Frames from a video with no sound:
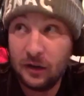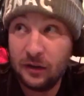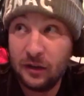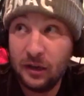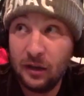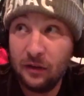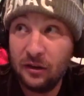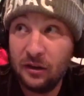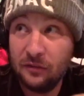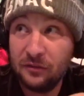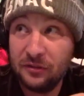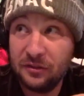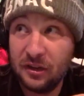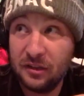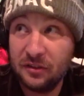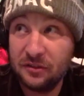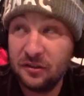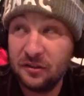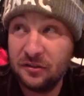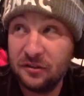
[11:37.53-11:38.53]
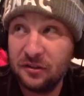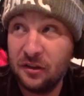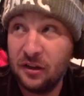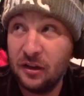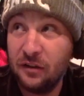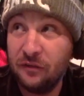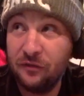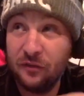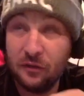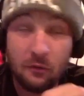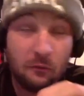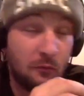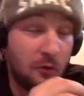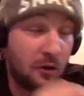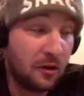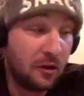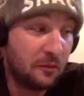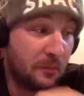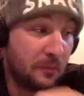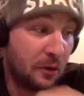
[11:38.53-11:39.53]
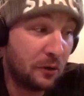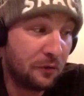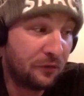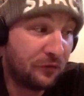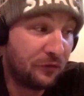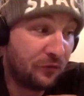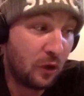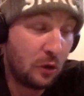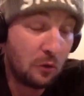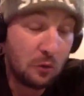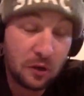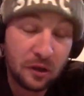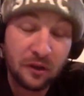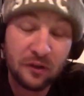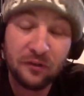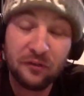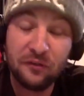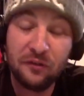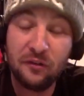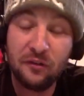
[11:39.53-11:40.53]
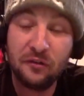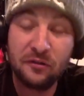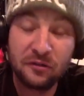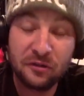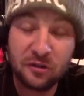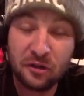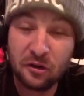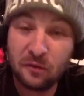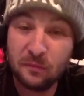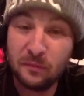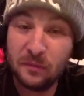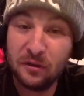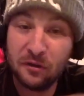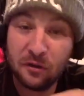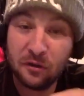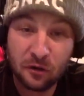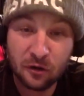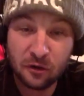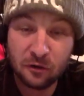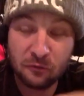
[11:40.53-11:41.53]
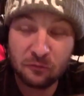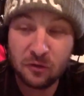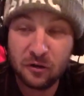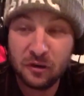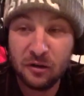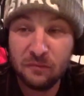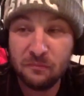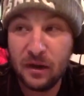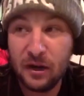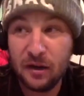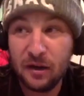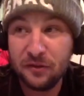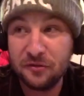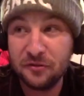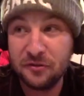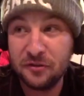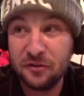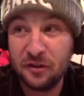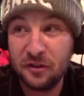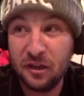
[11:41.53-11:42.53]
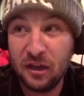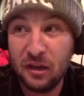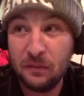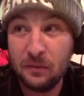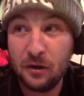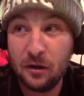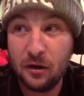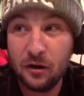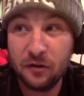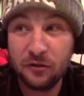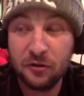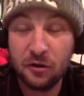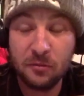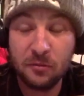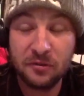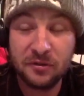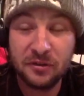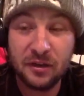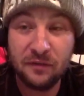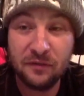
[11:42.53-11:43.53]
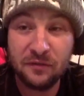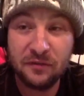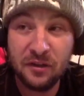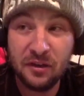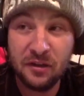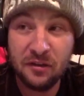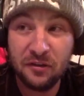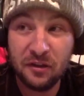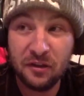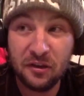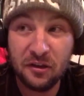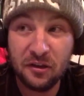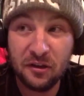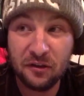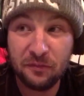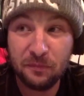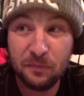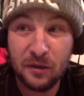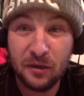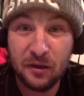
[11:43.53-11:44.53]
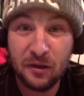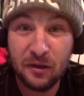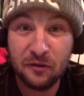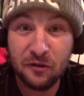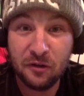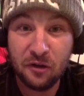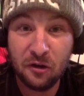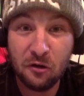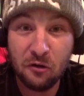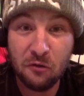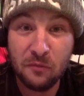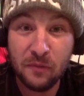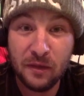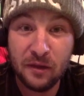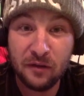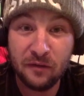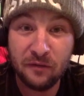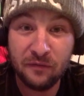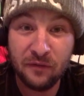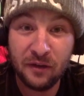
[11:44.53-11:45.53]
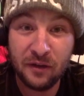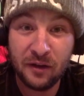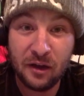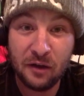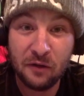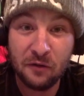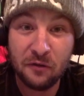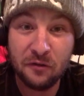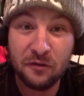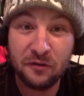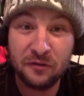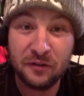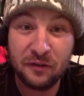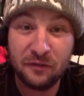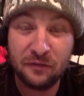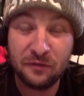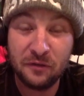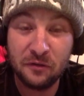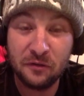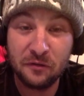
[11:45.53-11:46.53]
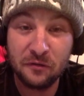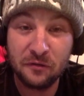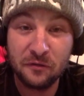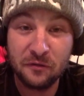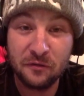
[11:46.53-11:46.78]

I can't emphasize this enough. One of the most focused, determined, hardworking boxers in the game. October 17th, ESPN co-main event. How good does that feel?